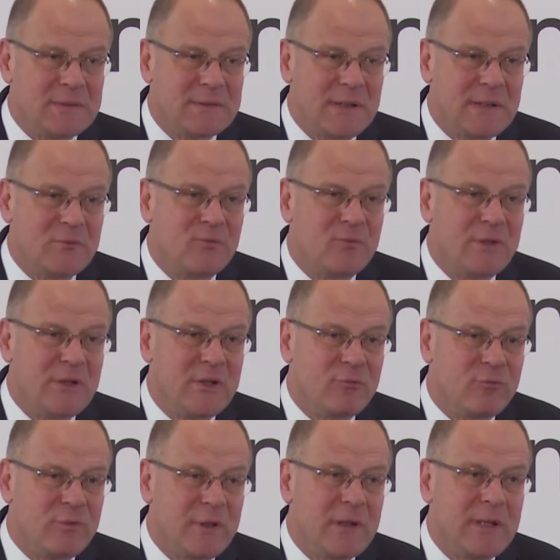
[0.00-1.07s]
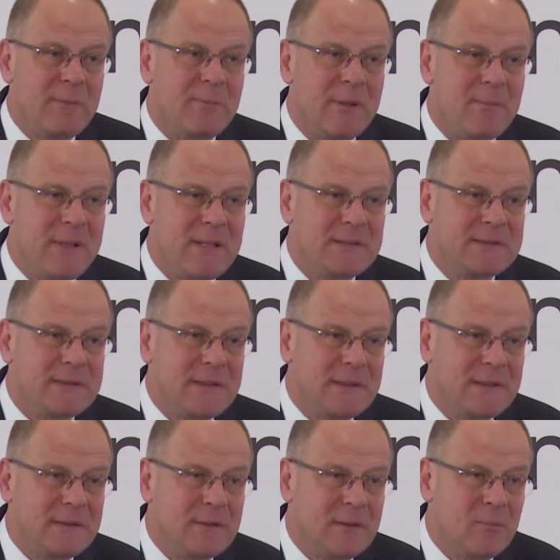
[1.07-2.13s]
and we've
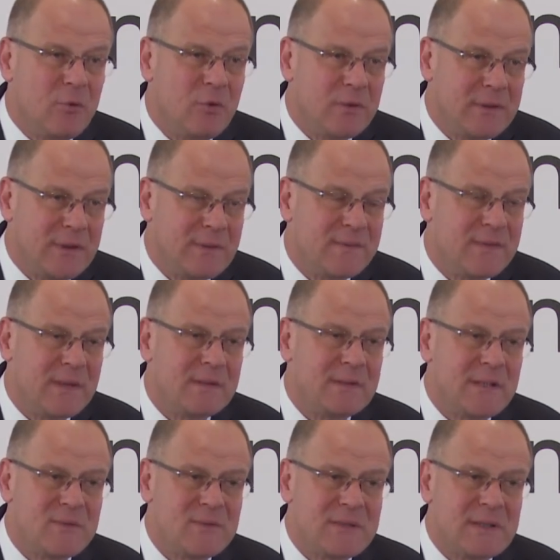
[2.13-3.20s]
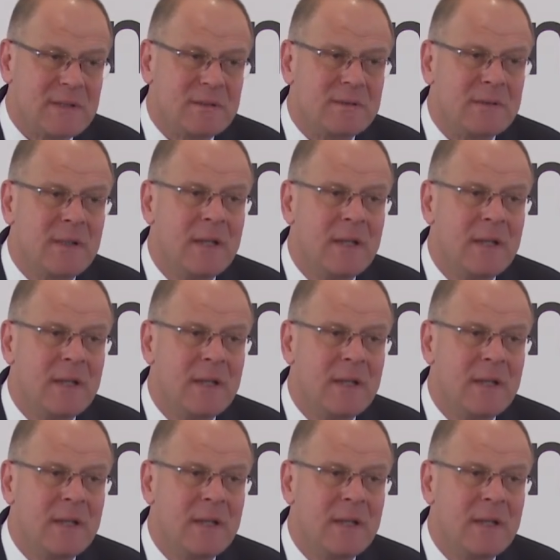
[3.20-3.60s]
implemented more than 10,000